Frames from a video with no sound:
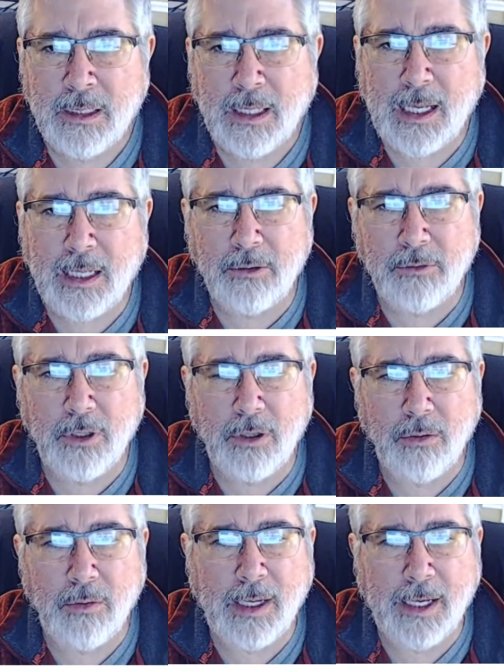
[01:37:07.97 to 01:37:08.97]
I don't
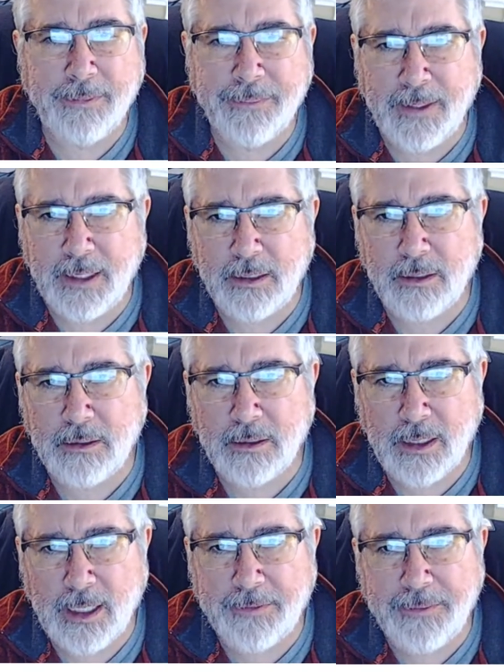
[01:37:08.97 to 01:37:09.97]
know. I think
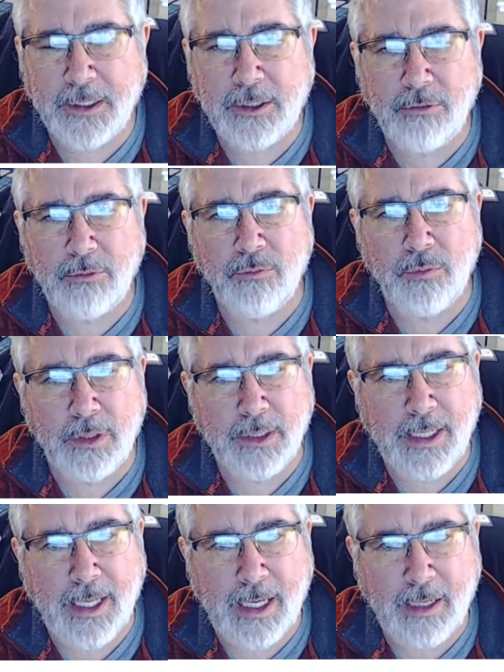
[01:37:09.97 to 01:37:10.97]
you would
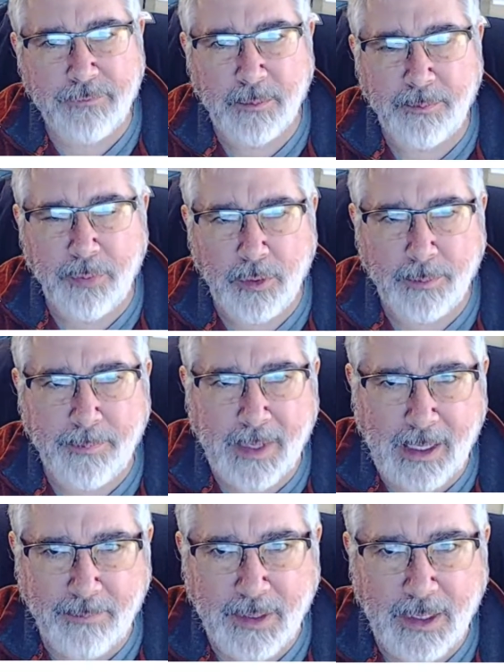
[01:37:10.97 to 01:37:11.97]
really have to put
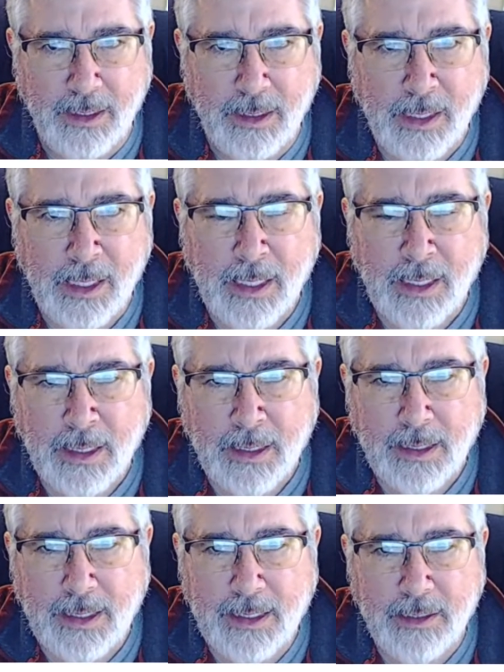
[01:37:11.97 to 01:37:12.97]
Batman
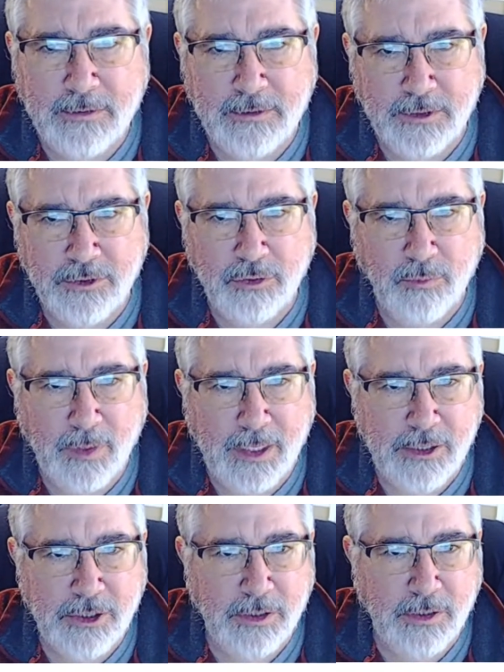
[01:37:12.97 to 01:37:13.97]
in a
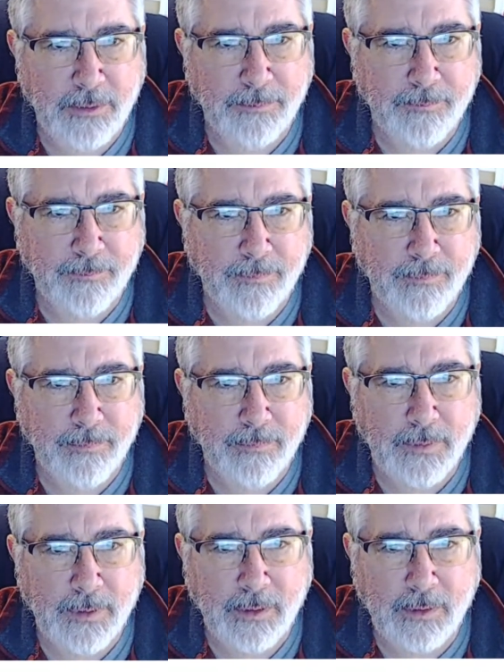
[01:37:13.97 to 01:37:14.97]
situation
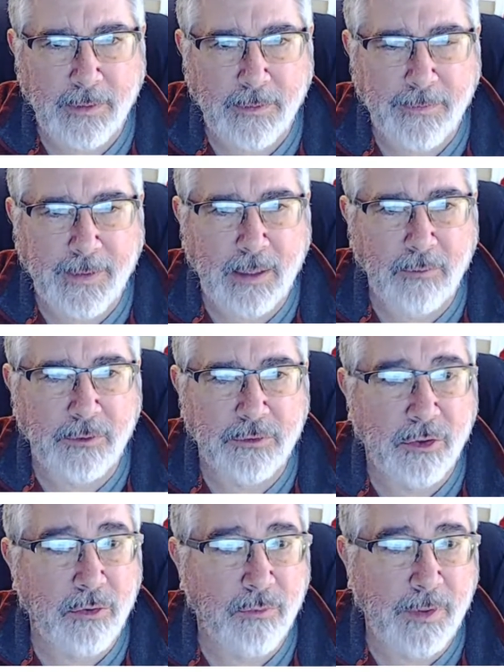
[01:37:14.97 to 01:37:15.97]
that was
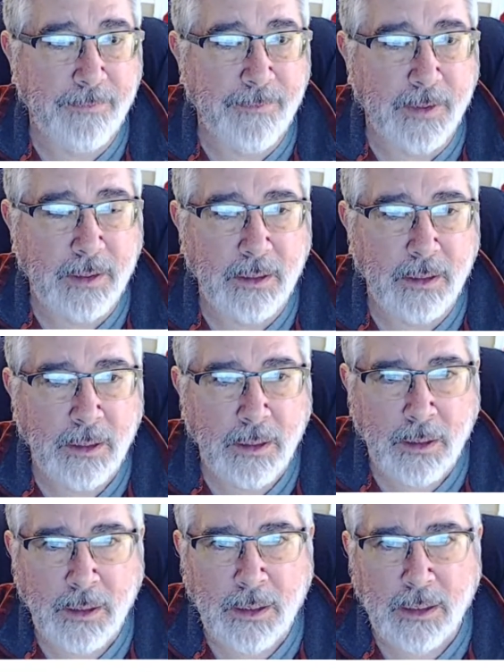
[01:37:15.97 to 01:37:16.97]
horrific.
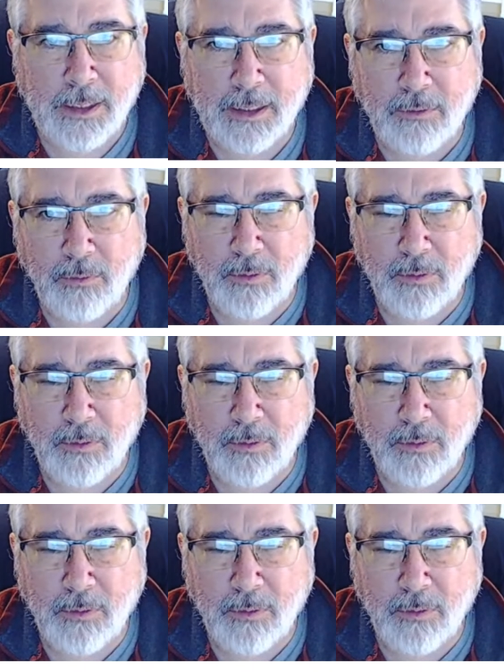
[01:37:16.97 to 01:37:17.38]
Like